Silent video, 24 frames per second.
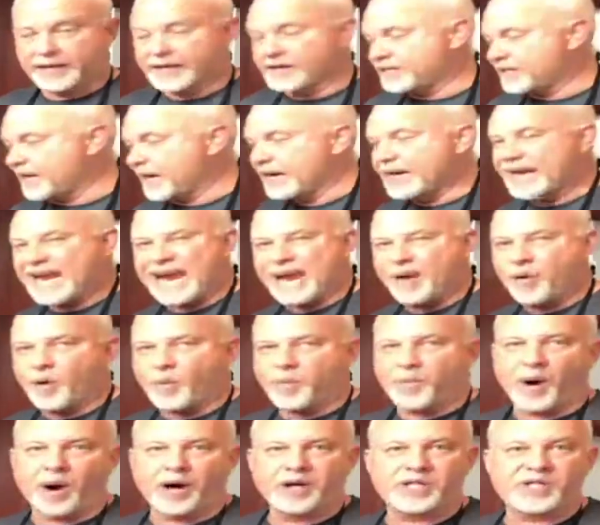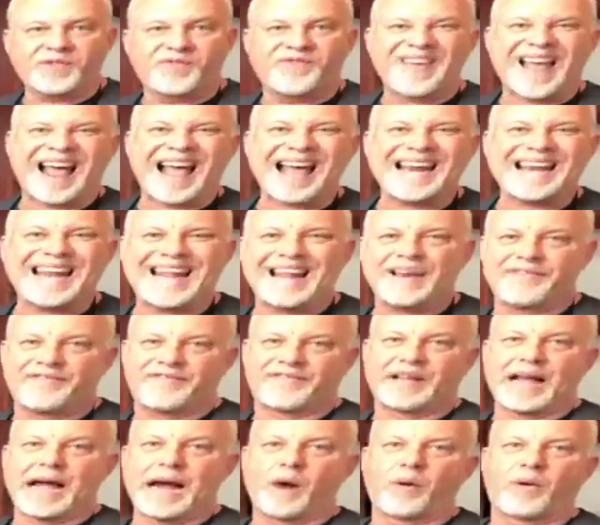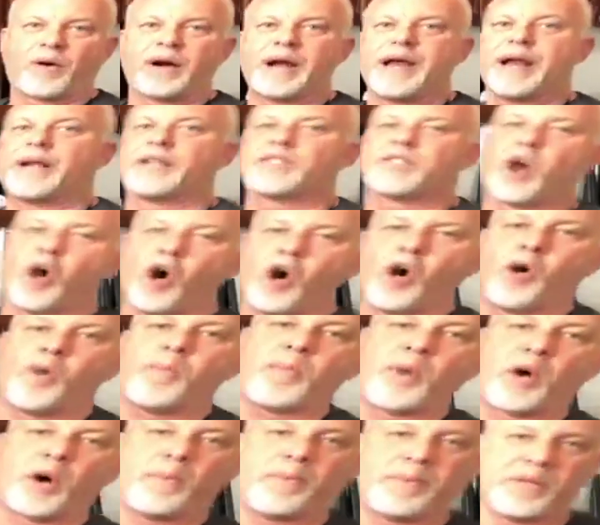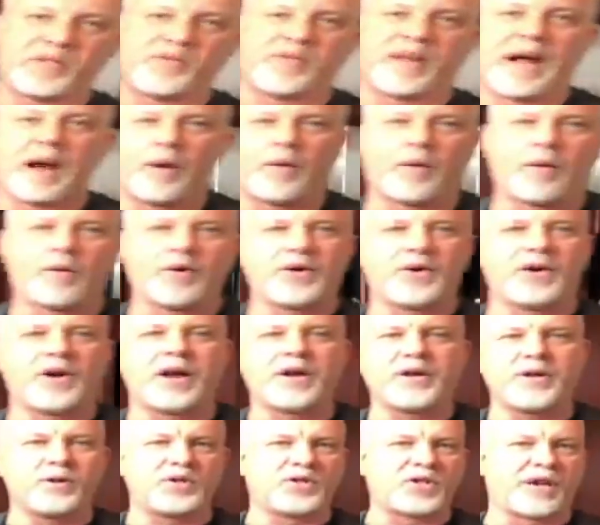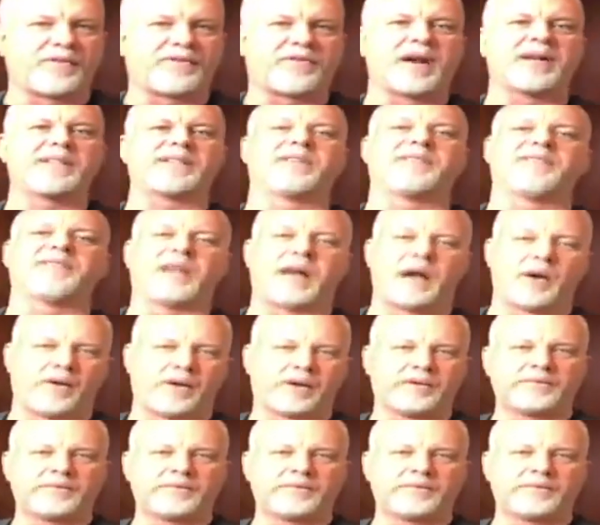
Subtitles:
Like I said, equal parts fat and flour, and it's all-purpose flour. Do not use self-rising flour.